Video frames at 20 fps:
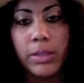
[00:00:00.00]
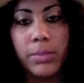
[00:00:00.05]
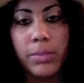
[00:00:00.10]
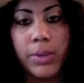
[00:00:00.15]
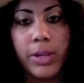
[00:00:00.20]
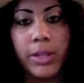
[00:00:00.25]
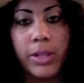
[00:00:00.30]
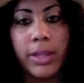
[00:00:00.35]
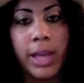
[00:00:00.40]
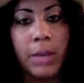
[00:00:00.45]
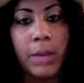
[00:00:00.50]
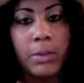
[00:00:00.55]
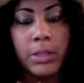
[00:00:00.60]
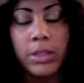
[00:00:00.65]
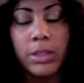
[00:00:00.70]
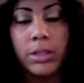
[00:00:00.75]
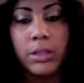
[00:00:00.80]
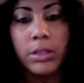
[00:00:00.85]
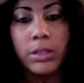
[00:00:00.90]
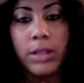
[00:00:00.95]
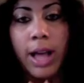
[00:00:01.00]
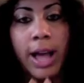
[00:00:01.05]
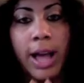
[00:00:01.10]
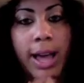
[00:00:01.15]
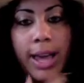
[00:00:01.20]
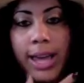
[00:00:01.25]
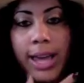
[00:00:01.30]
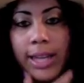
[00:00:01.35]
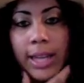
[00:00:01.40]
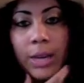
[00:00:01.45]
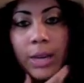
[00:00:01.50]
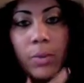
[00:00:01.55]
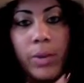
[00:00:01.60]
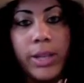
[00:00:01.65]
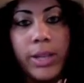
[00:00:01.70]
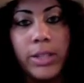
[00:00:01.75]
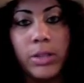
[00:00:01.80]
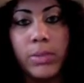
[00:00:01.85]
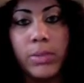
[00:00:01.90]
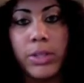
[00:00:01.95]
but I had like
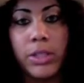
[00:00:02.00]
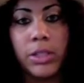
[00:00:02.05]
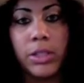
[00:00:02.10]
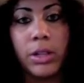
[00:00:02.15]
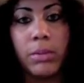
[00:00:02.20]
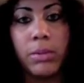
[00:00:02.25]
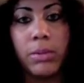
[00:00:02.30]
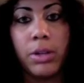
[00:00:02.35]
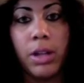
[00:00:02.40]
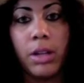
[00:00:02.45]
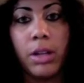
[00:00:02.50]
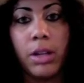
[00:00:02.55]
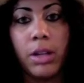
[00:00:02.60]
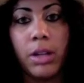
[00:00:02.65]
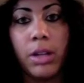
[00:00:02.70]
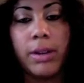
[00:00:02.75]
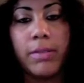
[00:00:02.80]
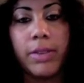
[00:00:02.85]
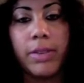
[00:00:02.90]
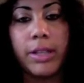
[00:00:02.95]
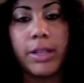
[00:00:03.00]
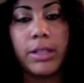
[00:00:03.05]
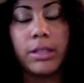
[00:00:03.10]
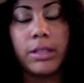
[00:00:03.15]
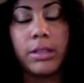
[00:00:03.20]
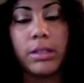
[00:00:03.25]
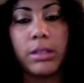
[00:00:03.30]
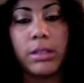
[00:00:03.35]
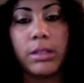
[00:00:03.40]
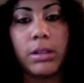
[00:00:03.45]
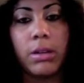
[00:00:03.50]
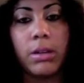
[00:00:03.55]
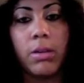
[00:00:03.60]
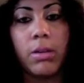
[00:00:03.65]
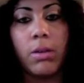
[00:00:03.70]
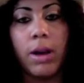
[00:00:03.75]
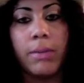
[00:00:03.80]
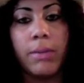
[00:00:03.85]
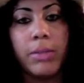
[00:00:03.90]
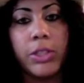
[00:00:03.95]
way too much stubble all over my face,
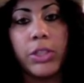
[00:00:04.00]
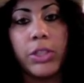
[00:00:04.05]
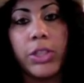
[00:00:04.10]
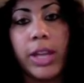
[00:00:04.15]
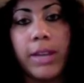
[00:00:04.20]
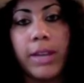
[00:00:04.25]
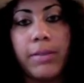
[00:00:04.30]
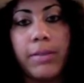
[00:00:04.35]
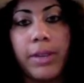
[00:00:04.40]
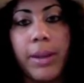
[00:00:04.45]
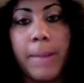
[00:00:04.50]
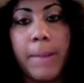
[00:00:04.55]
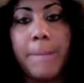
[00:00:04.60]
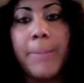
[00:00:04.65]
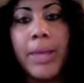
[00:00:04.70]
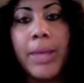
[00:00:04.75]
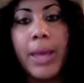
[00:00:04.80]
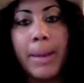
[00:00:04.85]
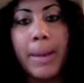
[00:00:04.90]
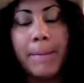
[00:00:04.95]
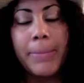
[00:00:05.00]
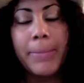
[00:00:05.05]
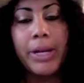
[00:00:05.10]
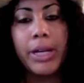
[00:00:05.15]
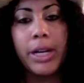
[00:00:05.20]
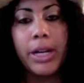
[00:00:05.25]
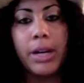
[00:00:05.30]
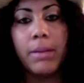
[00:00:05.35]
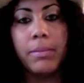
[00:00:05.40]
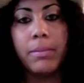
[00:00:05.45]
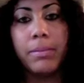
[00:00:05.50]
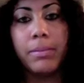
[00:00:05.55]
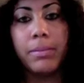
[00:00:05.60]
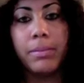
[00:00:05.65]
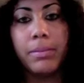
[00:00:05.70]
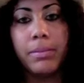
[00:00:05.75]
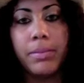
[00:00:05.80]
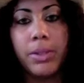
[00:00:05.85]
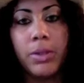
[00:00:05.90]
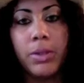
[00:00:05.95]
so I'm just shaving. But
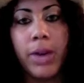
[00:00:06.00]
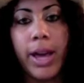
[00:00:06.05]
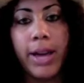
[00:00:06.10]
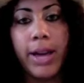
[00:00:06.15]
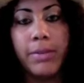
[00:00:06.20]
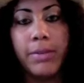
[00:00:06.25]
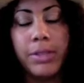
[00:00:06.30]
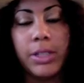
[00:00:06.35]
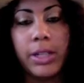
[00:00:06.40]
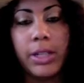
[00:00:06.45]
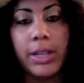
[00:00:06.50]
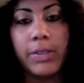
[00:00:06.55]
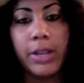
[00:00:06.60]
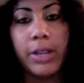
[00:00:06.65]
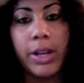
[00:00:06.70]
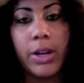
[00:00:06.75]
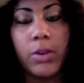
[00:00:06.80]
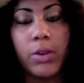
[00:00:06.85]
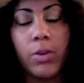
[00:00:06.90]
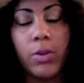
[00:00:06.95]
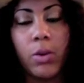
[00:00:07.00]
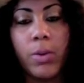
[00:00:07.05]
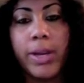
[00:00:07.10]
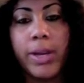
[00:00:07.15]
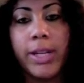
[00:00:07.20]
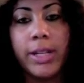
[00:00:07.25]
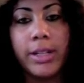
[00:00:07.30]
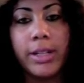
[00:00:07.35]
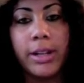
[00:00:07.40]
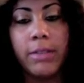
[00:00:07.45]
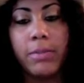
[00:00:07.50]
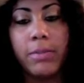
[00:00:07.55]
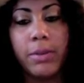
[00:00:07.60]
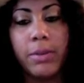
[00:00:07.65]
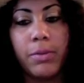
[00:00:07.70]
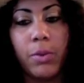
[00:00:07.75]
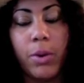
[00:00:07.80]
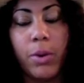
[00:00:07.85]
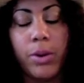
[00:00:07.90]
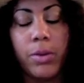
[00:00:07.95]
you have to let the hair grow in enough
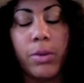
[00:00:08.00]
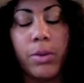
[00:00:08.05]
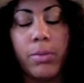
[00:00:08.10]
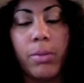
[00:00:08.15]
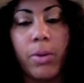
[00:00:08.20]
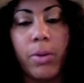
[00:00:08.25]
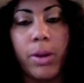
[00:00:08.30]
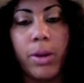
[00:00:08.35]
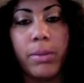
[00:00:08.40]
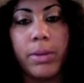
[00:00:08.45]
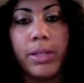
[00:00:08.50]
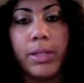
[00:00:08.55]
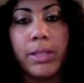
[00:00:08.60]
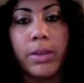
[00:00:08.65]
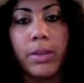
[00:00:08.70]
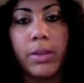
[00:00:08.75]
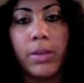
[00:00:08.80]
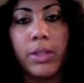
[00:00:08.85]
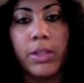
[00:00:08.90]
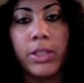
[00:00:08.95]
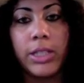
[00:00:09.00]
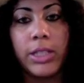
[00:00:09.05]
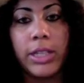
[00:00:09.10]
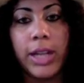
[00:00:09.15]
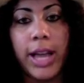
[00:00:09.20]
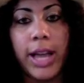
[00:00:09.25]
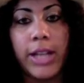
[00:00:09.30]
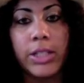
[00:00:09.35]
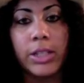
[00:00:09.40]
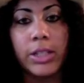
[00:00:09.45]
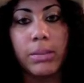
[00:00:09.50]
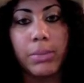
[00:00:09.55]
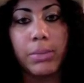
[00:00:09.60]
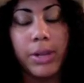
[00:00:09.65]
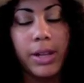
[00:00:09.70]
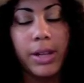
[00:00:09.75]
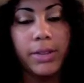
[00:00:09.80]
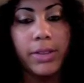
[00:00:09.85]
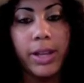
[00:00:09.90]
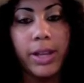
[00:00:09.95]
before your appointment so that she can actually
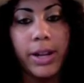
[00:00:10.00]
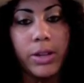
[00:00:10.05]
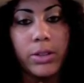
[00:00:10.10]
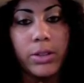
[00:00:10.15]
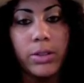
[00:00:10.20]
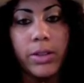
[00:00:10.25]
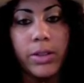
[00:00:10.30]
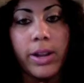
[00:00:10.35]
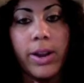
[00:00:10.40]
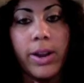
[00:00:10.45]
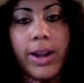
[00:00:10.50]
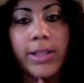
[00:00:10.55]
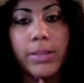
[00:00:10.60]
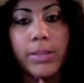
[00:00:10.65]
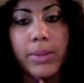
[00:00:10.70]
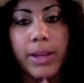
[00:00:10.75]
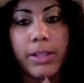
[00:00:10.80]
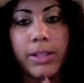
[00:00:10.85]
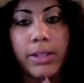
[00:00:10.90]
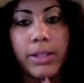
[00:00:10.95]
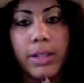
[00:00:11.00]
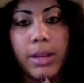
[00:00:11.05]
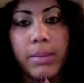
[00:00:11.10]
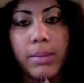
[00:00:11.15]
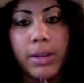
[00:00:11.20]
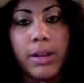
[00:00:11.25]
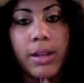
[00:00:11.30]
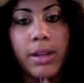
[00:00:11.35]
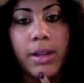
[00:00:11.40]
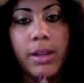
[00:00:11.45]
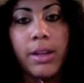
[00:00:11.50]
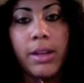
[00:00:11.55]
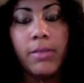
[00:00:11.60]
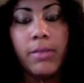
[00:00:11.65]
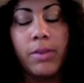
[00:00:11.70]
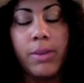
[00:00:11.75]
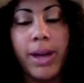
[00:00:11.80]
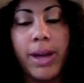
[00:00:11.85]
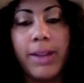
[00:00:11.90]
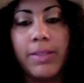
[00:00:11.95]
pluck the hair. So the hair has to be actually coming
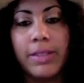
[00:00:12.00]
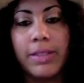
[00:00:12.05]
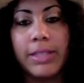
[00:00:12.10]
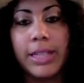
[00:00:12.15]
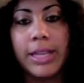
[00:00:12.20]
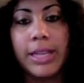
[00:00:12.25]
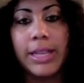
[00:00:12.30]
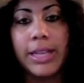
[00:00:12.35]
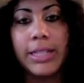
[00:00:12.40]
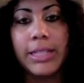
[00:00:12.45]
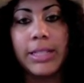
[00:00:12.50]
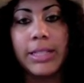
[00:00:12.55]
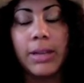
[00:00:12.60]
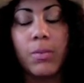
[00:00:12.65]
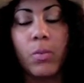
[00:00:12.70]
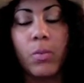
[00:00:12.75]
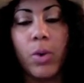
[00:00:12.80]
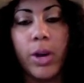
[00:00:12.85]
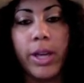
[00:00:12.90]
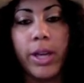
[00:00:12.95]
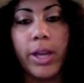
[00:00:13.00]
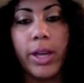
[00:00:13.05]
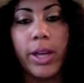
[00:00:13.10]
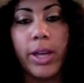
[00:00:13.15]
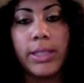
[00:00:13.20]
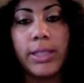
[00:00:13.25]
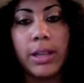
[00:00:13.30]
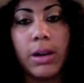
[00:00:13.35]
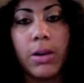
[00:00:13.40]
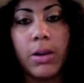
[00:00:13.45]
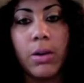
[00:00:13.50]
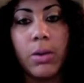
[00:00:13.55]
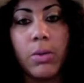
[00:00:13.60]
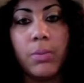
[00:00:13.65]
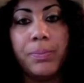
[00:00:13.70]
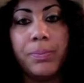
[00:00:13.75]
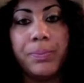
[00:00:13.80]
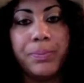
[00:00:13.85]
from out of the skin somewhat. So